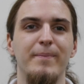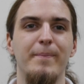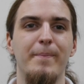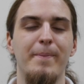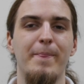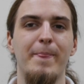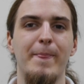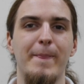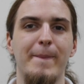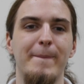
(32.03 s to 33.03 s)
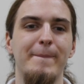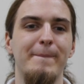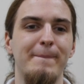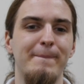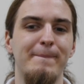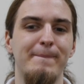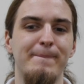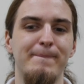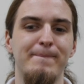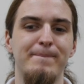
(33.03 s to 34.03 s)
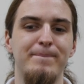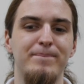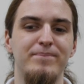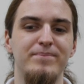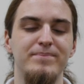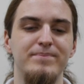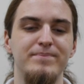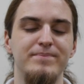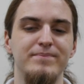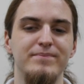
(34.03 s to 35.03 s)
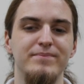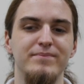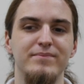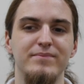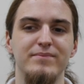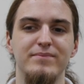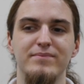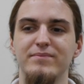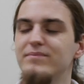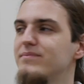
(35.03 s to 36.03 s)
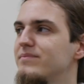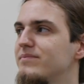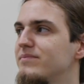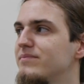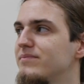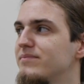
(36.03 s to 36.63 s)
No words are spoken by the person on screen.